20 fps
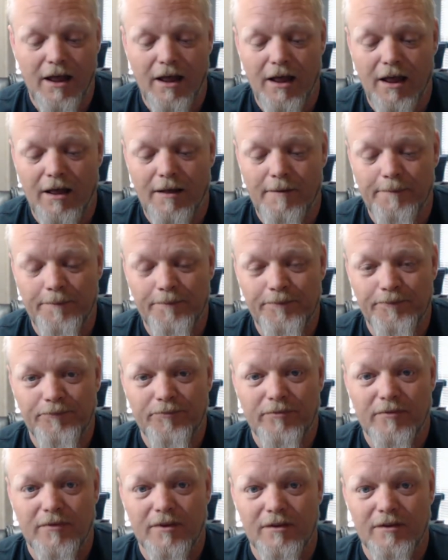um,
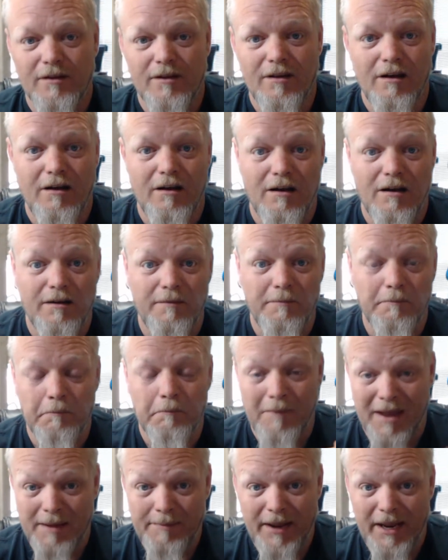on
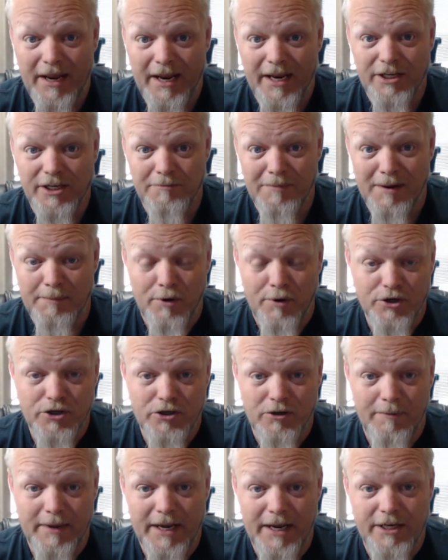my page, my
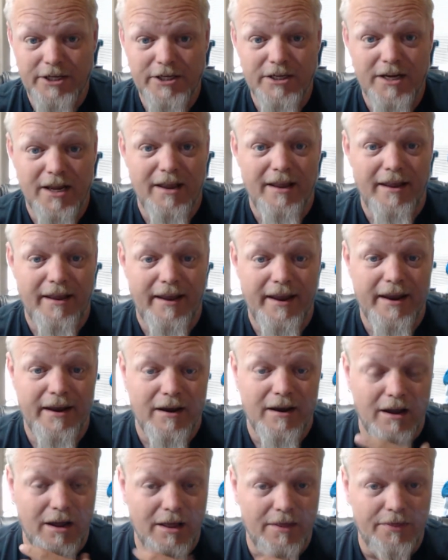personal page,
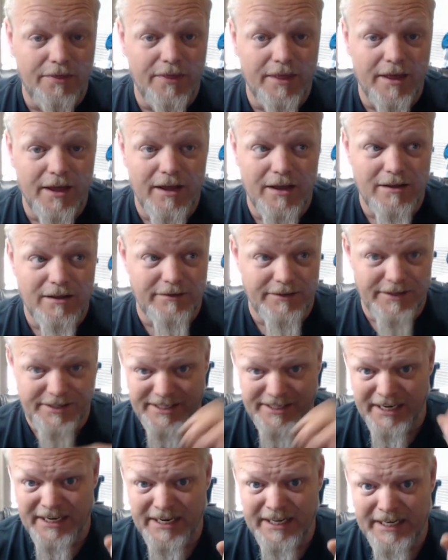and on the
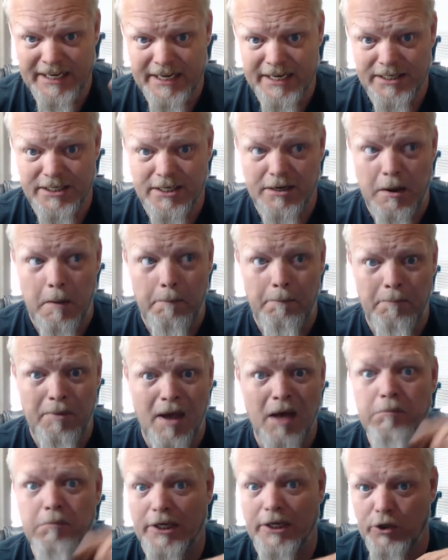syndicate's
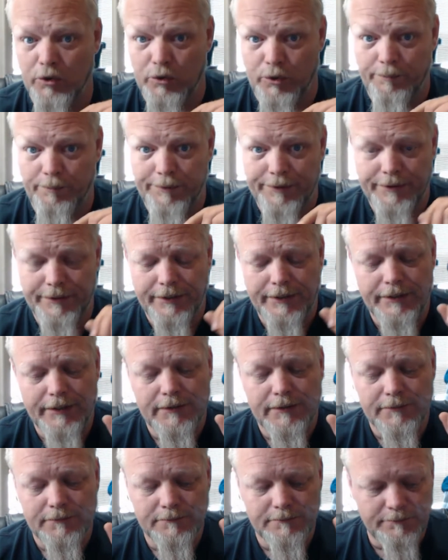public group.
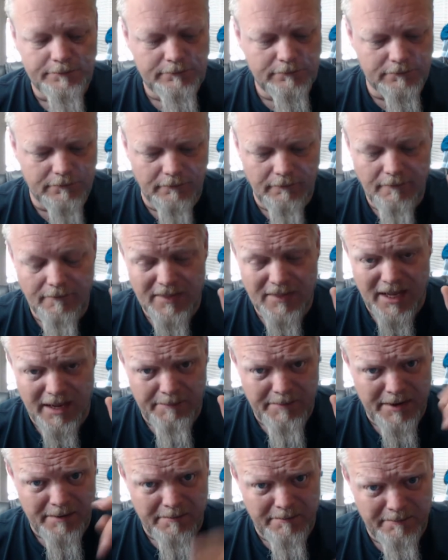
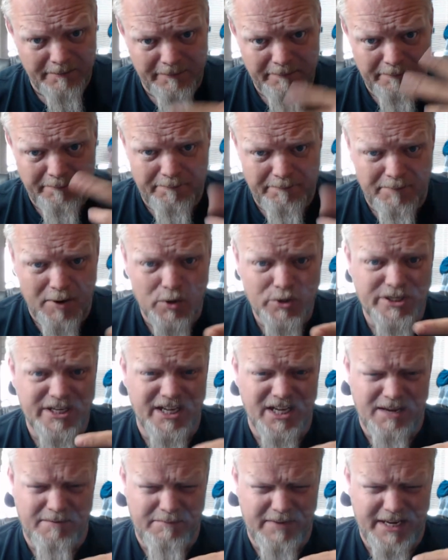I've been
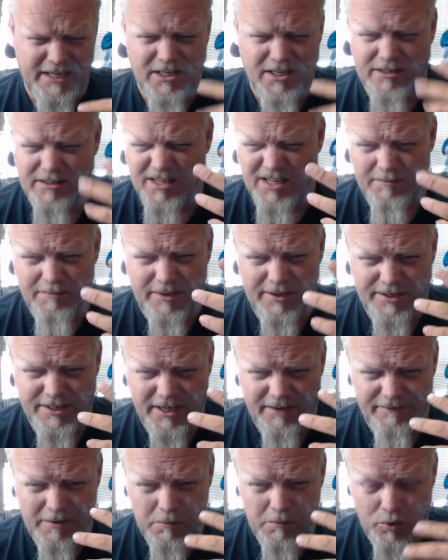posting updates on some of the
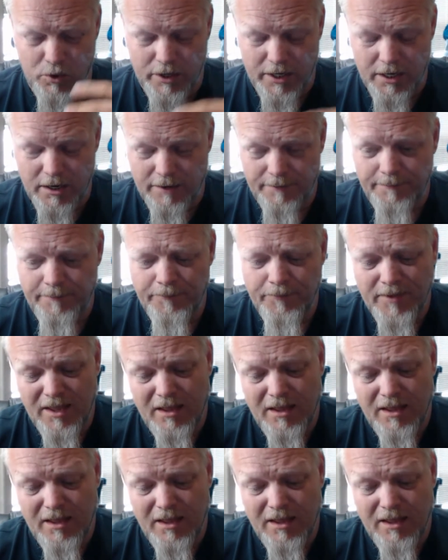stuff I'm working on.